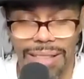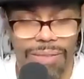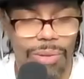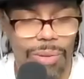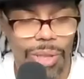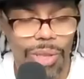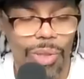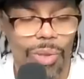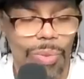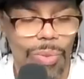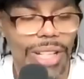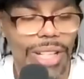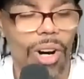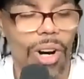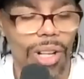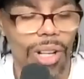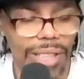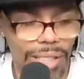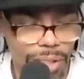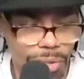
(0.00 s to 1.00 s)
You know, we
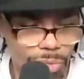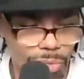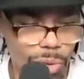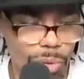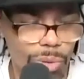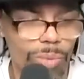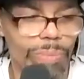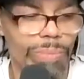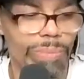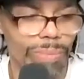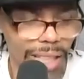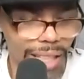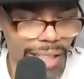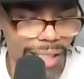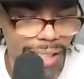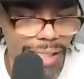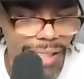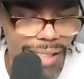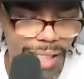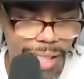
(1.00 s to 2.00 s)
call in the room
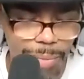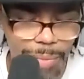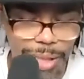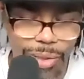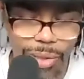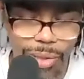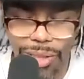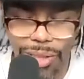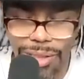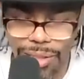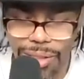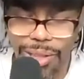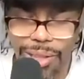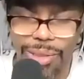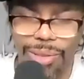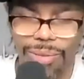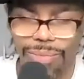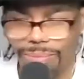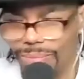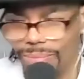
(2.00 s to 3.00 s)
coming on, you
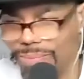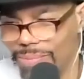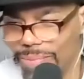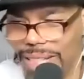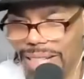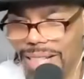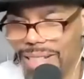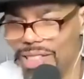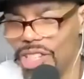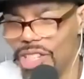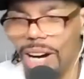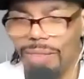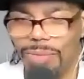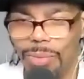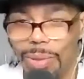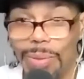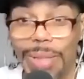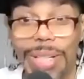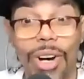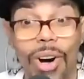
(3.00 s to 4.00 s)
know, in Java.
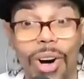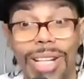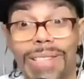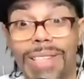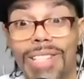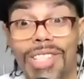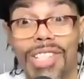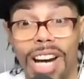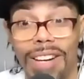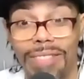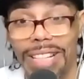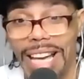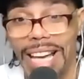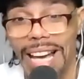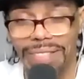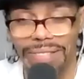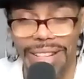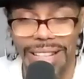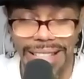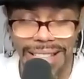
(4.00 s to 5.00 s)
We call it the Java
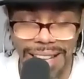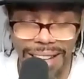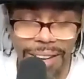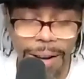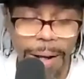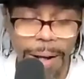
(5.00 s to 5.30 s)
Cafe now.